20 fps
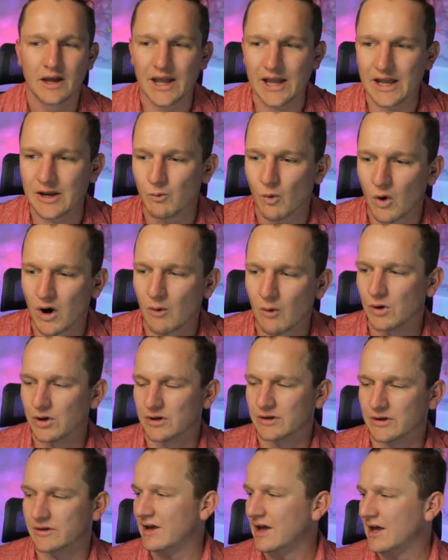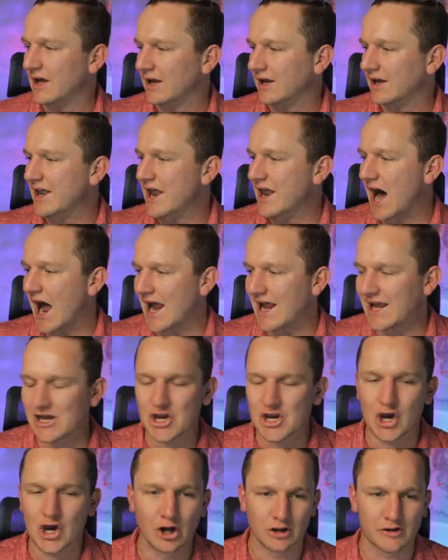In what world?
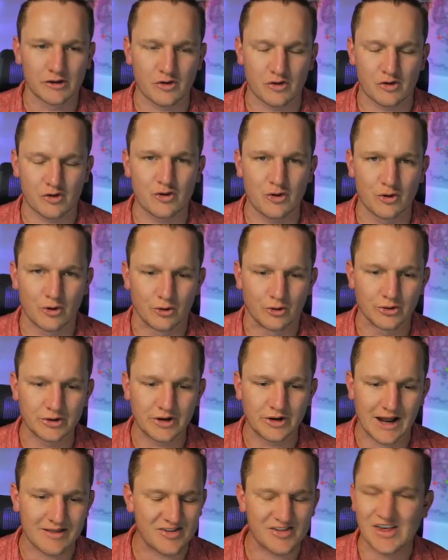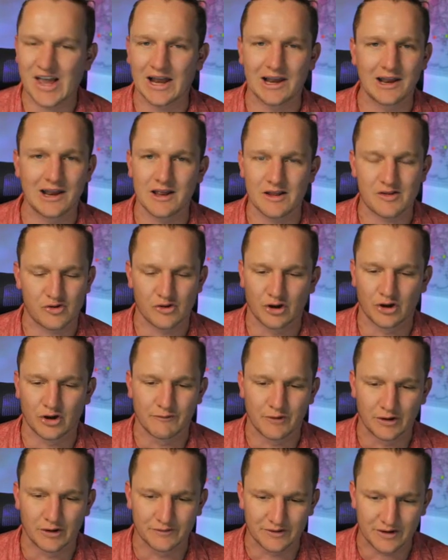Nine goals are scored, and Salah is not
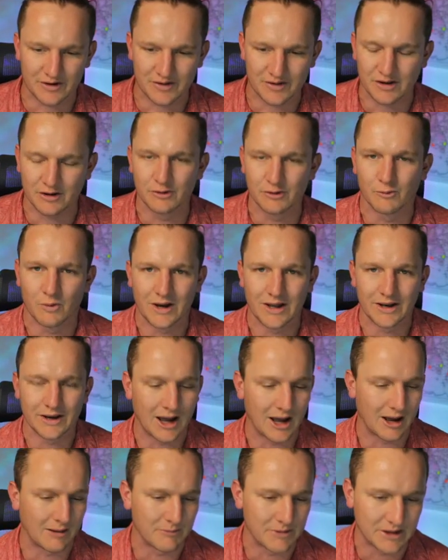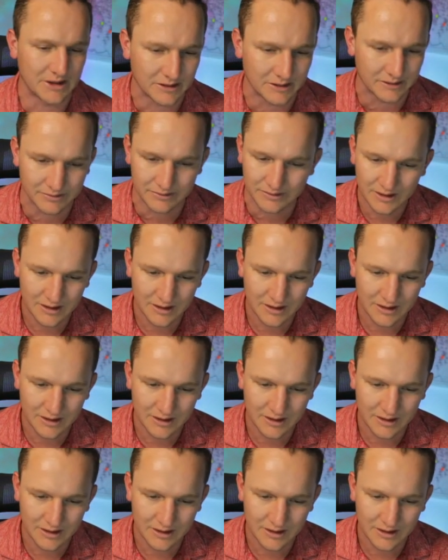involved in a single one. I mean,